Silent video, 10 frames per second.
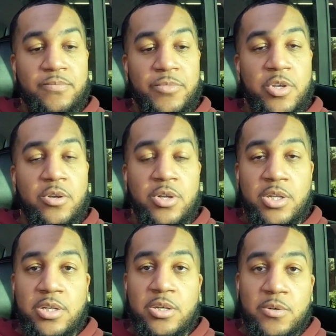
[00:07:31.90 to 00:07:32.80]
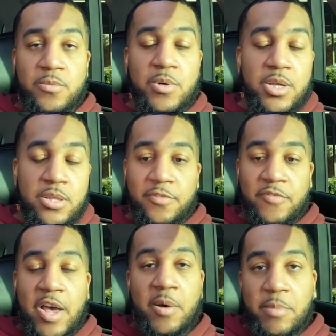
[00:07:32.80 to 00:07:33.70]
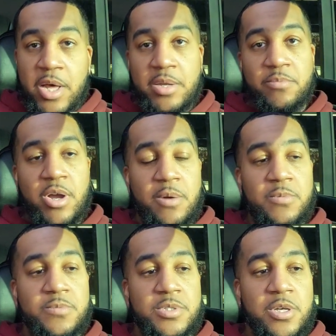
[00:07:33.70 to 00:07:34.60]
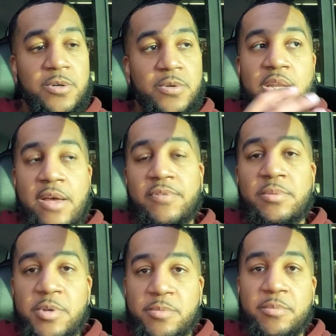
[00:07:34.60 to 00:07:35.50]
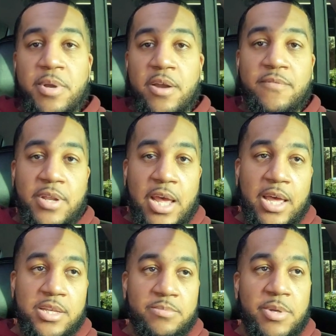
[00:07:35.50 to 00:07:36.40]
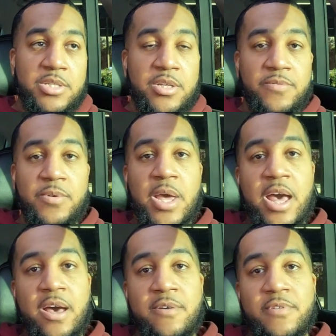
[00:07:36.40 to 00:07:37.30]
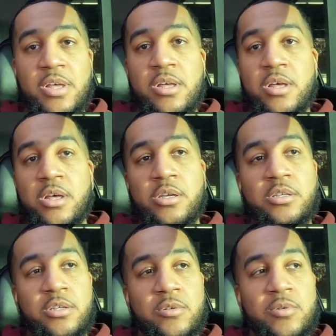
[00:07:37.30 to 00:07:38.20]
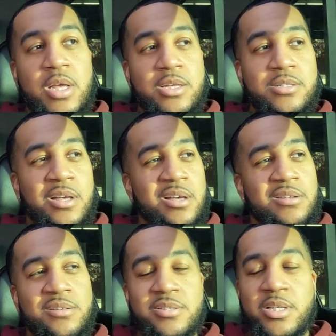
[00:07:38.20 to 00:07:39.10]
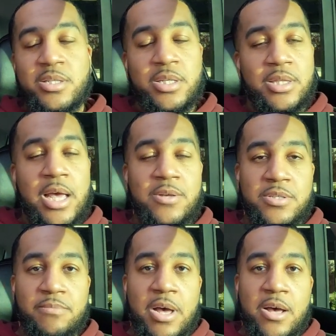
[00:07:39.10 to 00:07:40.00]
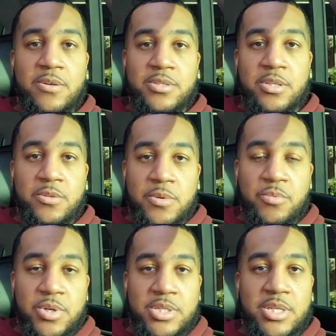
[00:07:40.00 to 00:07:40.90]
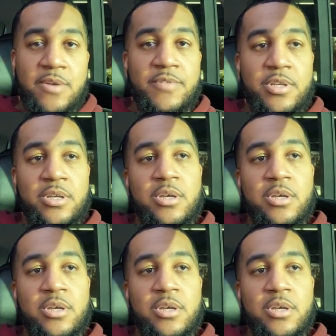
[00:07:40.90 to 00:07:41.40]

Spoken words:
You're gonna deal with valve body problems, so definitely be prepared for that, especially if you have a Q that's under 60,000 miles, a 3.7.